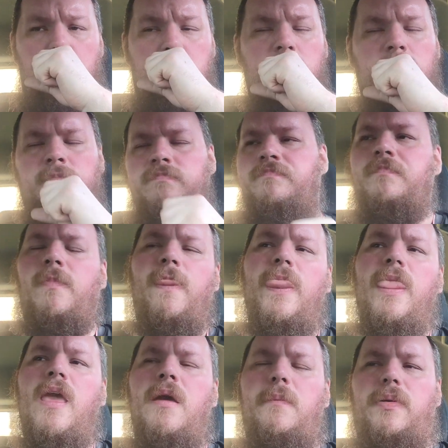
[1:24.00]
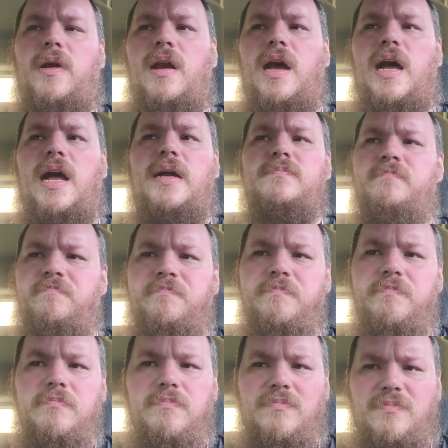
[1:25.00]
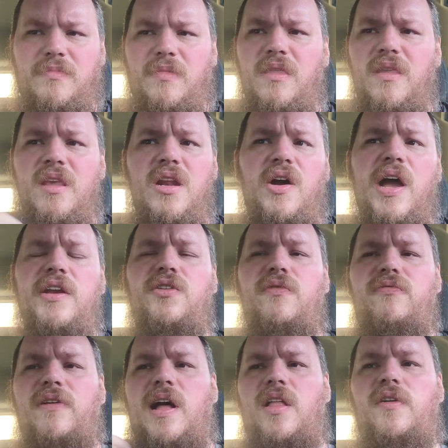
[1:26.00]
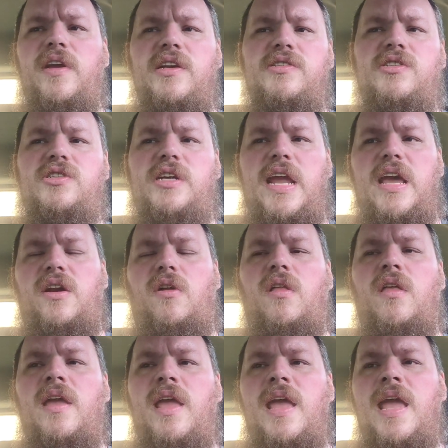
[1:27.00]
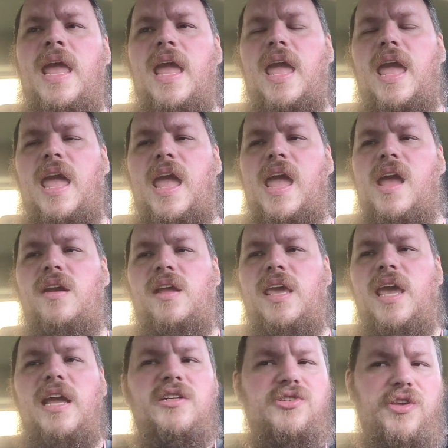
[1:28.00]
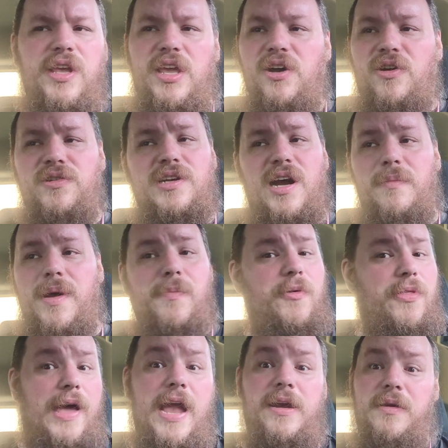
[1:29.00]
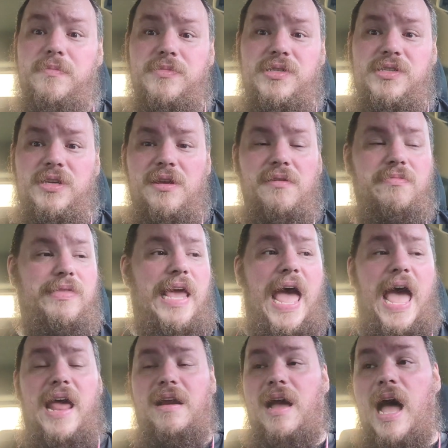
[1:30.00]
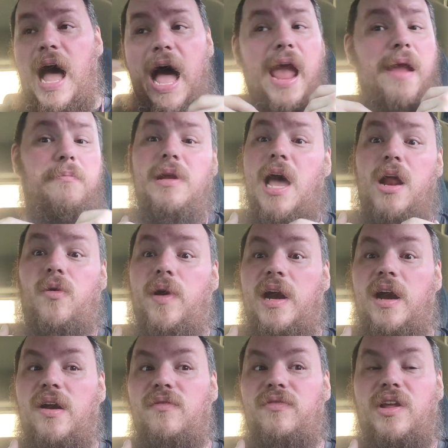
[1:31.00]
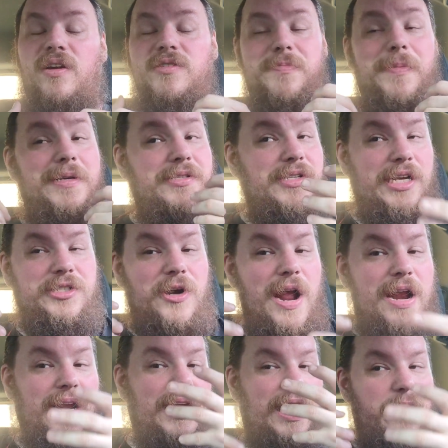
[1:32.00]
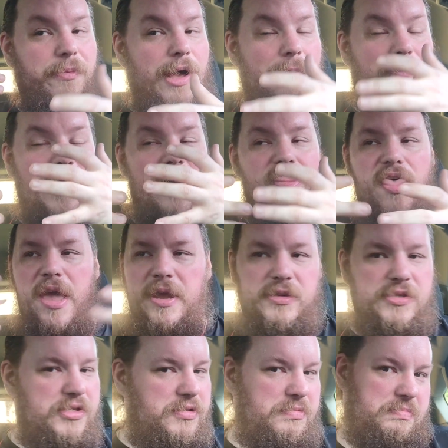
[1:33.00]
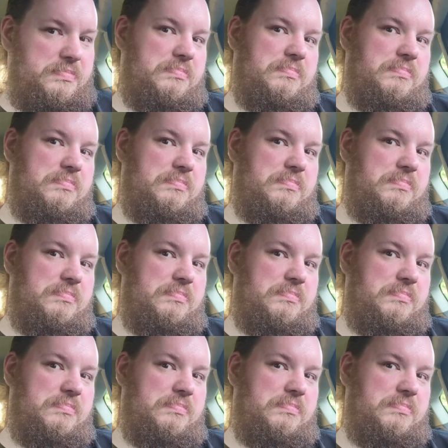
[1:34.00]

but uh, you know, I do follow his channel, and occasionally he'll come up with items that I'm not aware of. You know, as much as I try to keep up on things,